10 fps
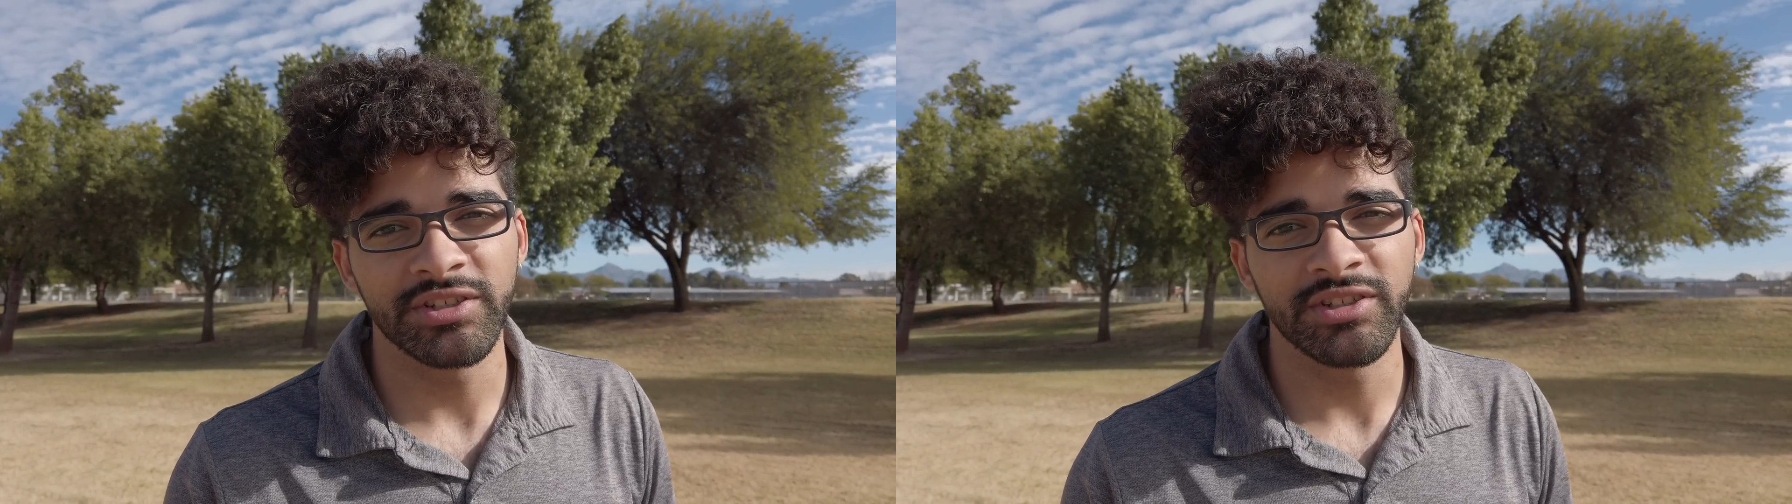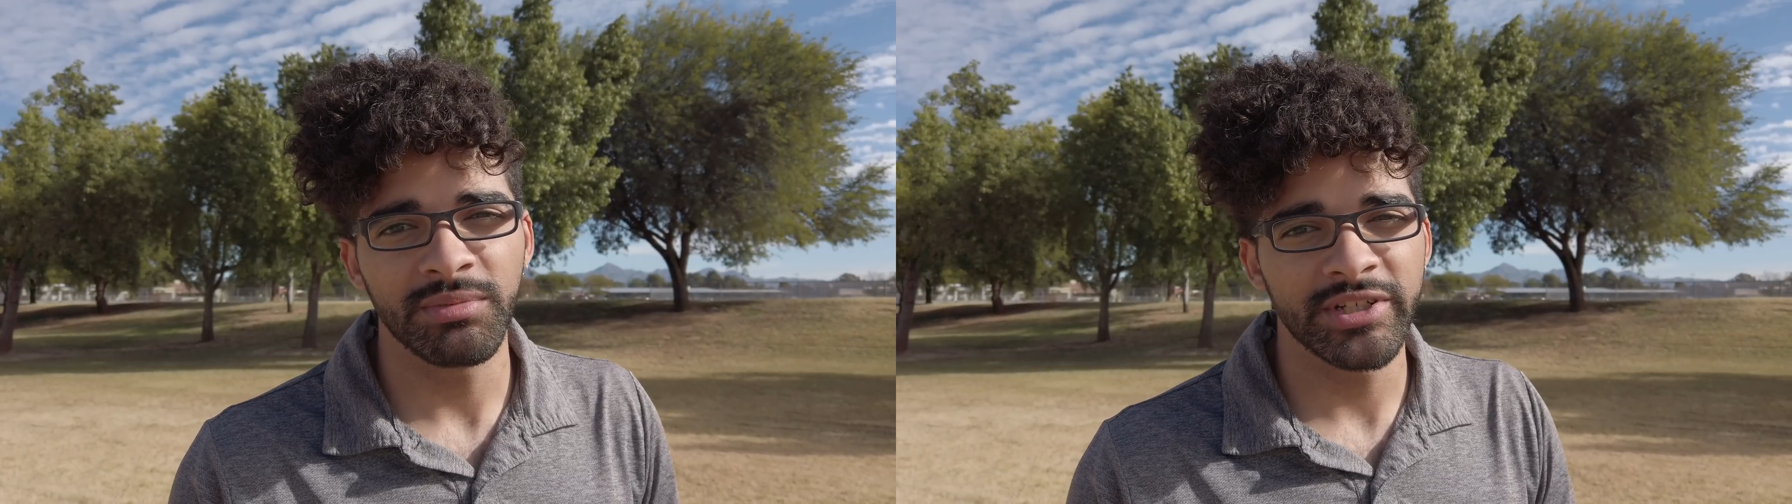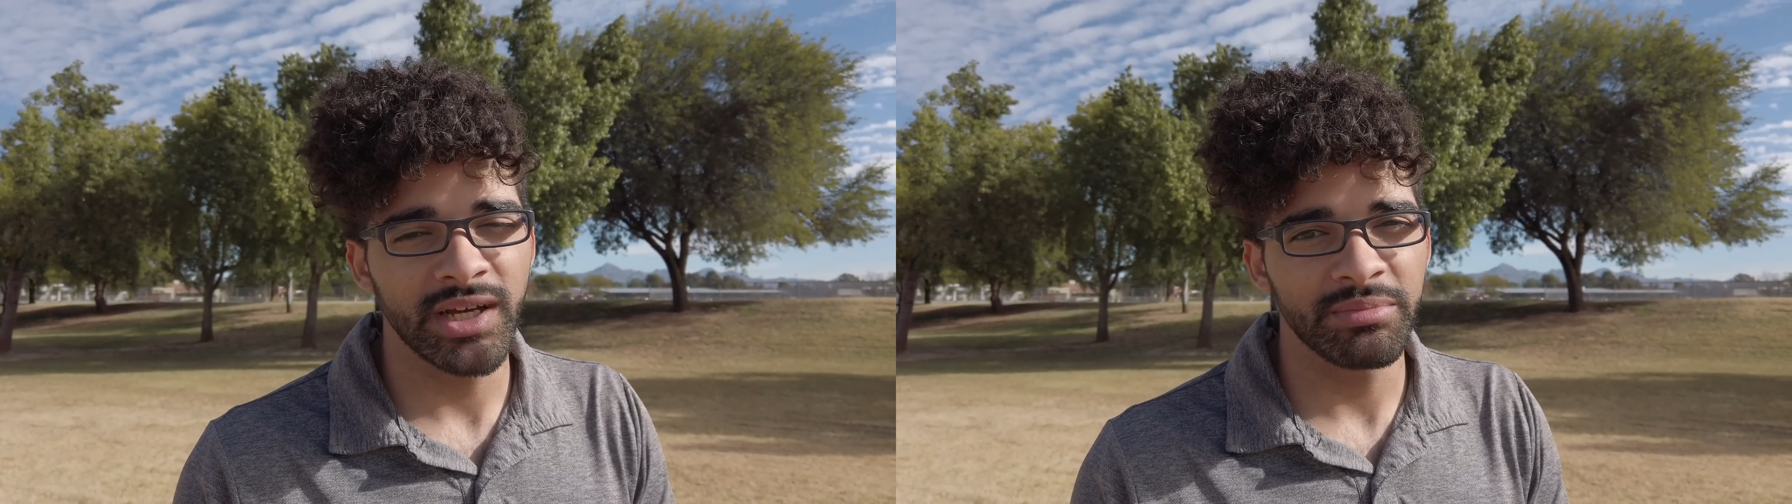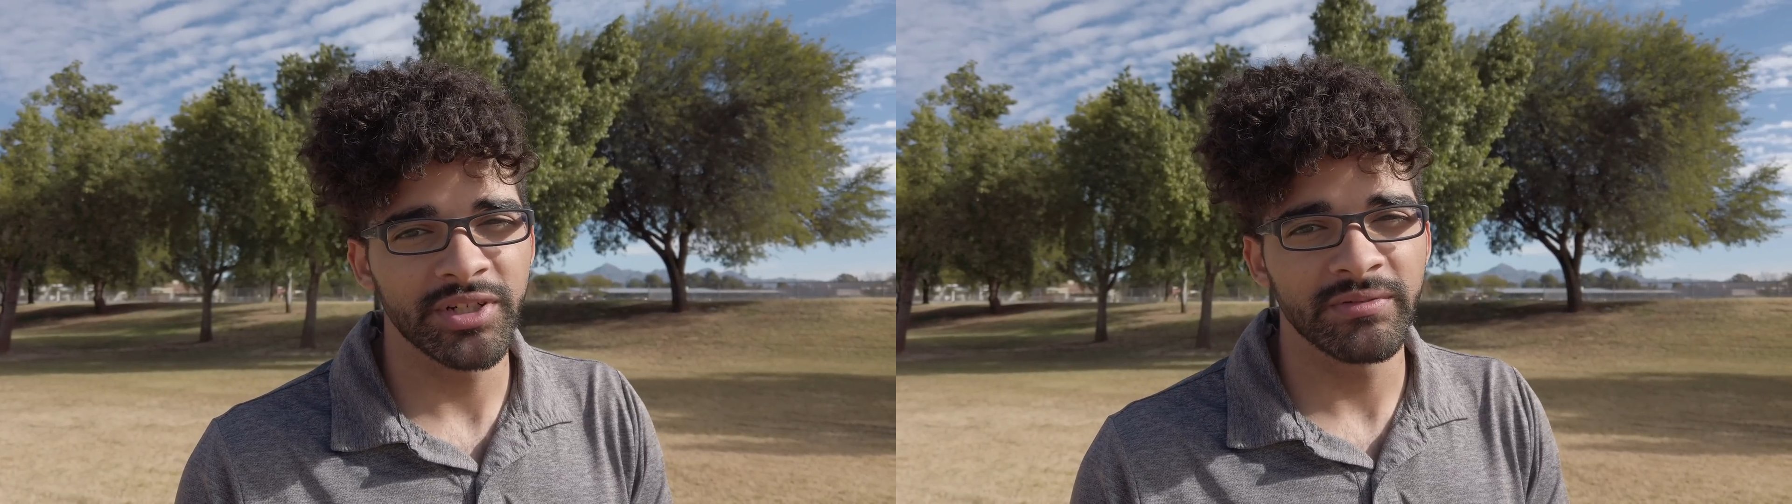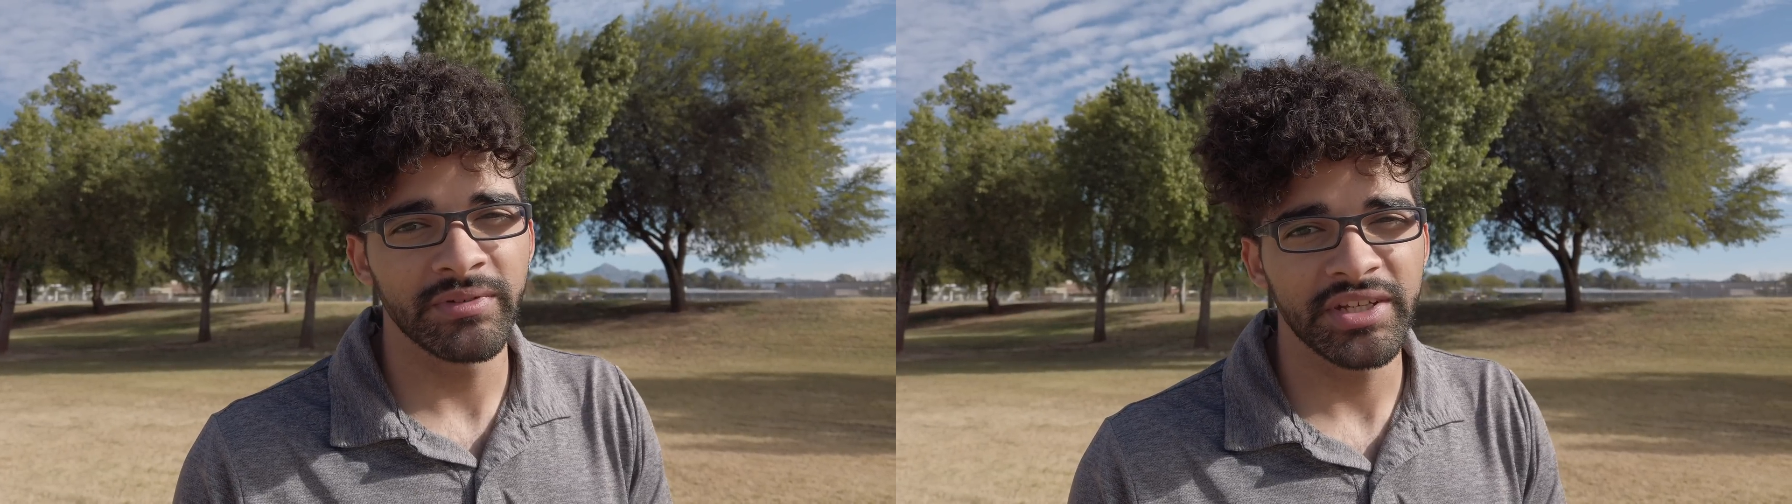just double tap
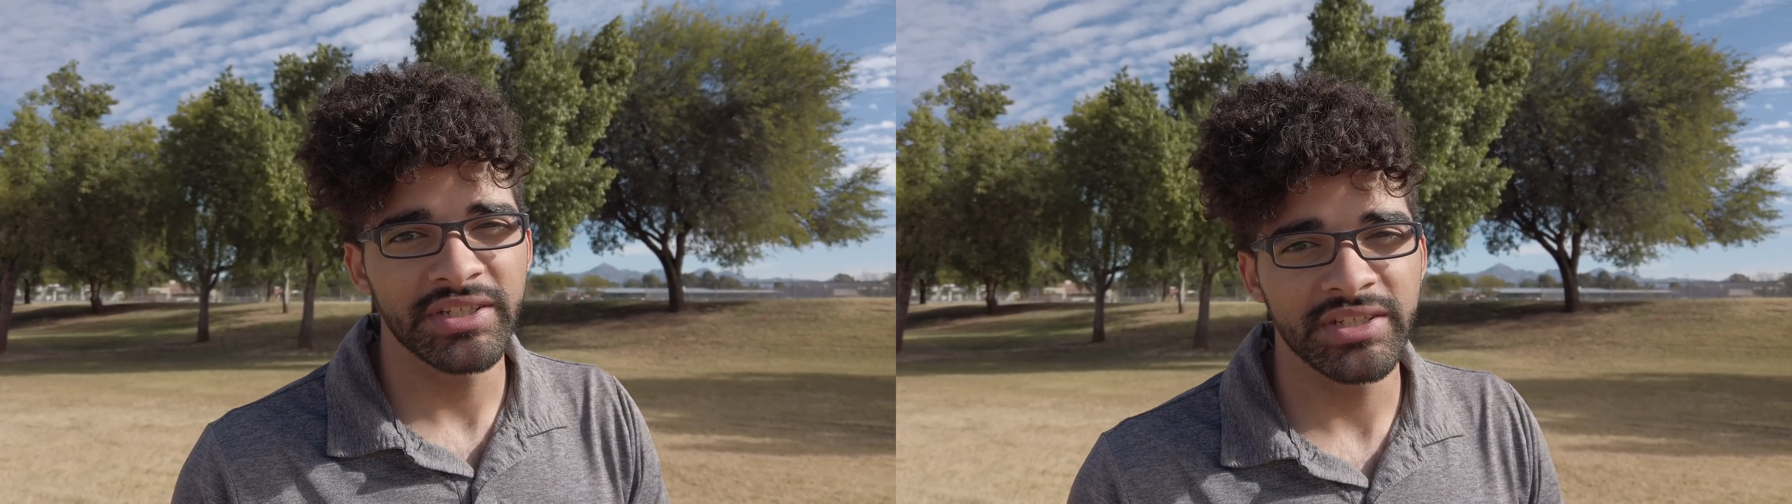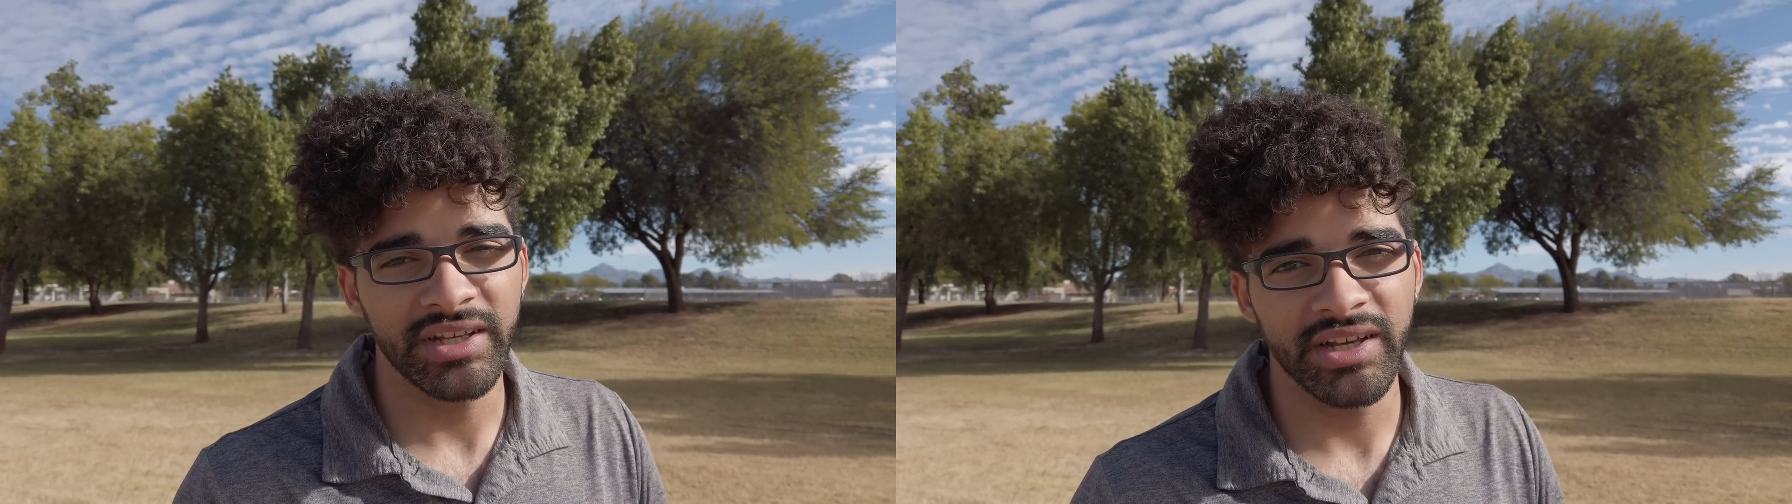on your face